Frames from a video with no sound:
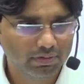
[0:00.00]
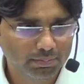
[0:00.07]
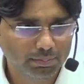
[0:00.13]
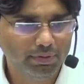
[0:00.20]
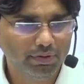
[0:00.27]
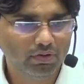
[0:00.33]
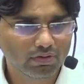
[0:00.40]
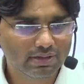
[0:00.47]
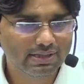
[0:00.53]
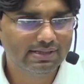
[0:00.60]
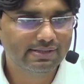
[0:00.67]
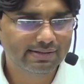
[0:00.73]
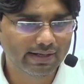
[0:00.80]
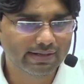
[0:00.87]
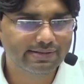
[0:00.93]
Because in
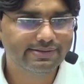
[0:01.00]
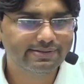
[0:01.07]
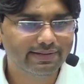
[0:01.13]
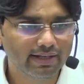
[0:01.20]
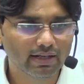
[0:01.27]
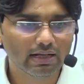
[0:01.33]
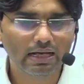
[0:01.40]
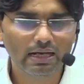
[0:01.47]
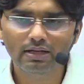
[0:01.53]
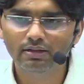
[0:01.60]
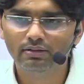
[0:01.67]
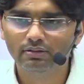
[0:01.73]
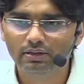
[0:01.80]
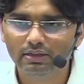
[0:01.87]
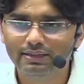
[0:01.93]
science there are
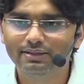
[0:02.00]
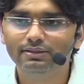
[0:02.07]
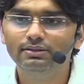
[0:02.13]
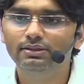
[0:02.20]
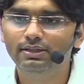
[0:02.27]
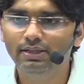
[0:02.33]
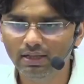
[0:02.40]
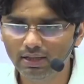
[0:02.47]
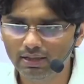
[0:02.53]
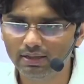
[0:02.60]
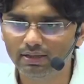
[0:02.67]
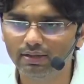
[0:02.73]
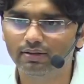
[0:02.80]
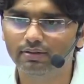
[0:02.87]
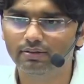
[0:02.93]

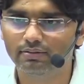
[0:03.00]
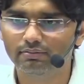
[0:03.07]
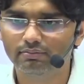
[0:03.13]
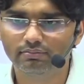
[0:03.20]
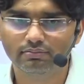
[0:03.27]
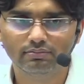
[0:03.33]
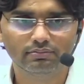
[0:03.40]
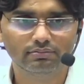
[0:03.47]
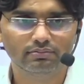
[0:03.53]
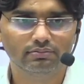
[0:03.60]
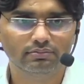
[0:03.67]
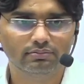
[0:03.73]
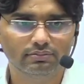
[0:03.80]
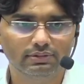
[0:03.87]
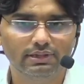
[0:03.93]
theories,
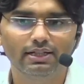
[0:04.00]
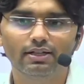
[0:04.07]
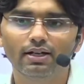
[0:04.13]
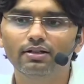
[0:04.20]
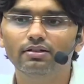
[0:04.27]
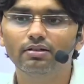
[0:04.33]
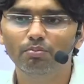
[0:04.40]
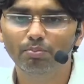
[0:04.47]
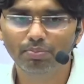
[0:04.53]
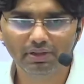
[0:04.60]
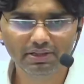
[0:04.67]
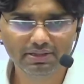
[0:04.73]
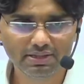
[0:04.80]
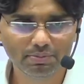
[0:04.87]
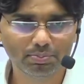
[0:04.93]
there are some
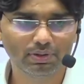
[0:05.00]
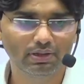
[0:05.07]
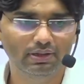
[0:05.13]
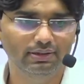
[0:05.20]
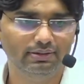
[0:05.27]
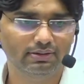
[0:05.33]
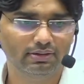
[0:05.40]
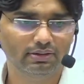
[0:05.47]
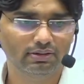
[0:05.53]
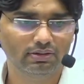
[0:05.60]
principles.